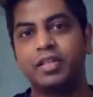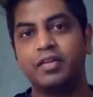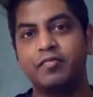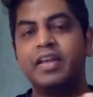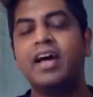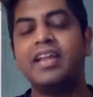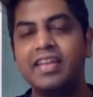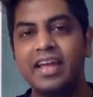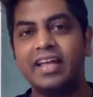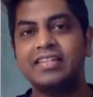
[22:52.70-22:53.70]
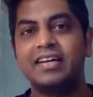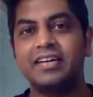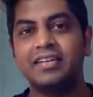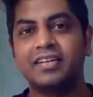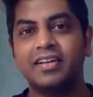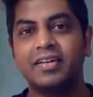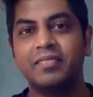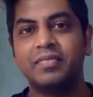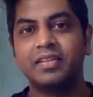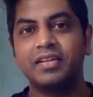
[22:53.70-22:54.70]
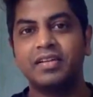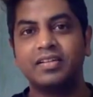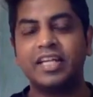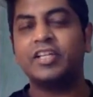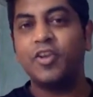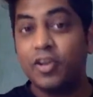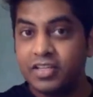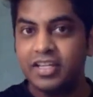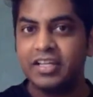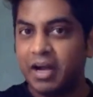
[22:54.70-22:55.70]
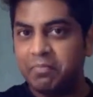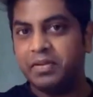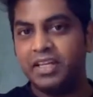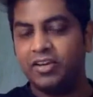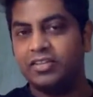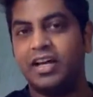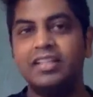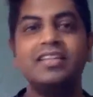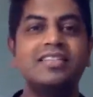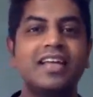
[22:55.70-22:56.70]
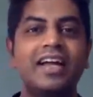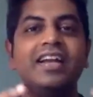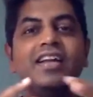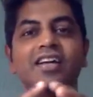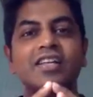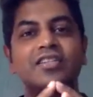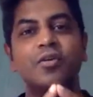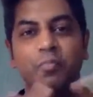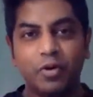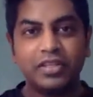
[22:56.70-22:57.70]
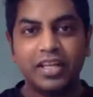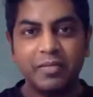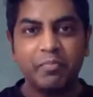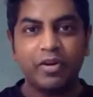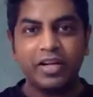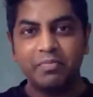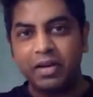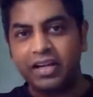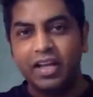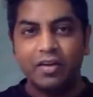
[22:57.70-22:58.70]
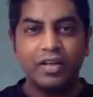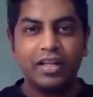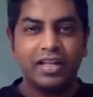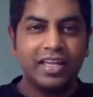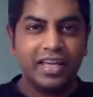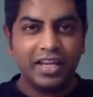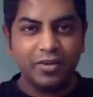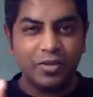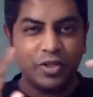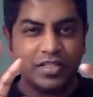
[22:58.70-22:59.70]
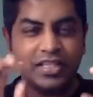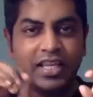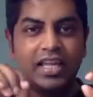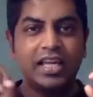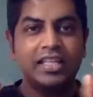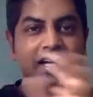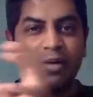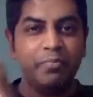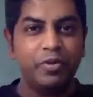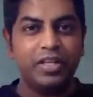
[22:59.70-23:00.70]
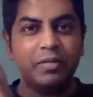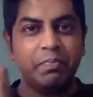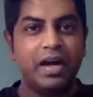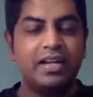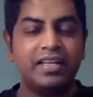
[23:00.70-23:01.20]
Ferrari as a technology company on the other side. So both are important, but here you should see the computing part